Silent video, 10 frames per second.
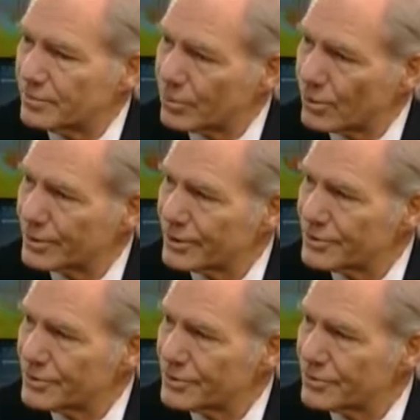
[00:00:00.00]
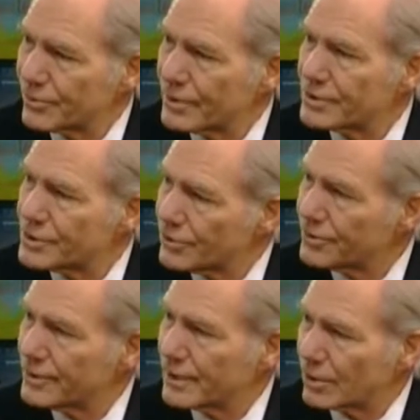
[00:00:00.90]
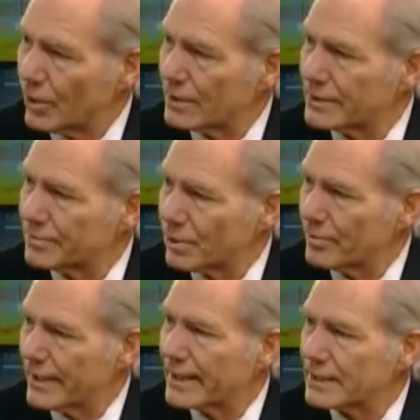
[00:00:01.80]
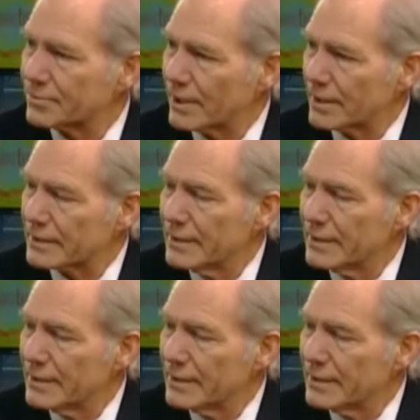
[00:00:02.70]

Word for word: important issues when choosing a quality probiotic product.